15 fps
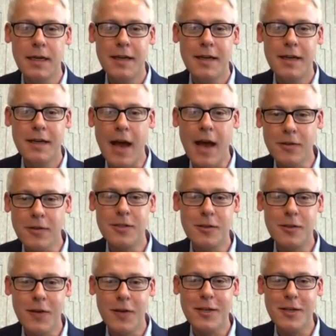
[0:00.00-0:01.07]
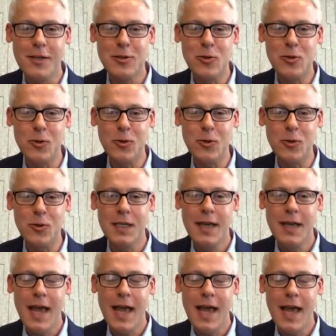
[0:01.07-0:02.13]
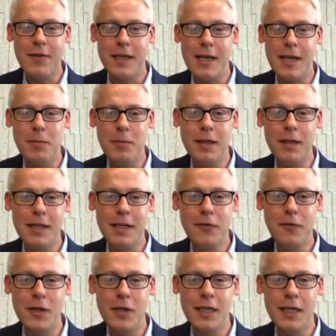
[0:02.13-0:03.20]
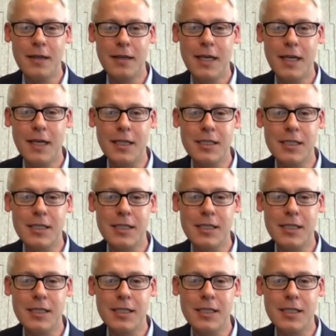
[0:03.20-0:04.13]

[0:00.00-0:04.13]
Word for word: thousands of our schools having the ability for the kids to have,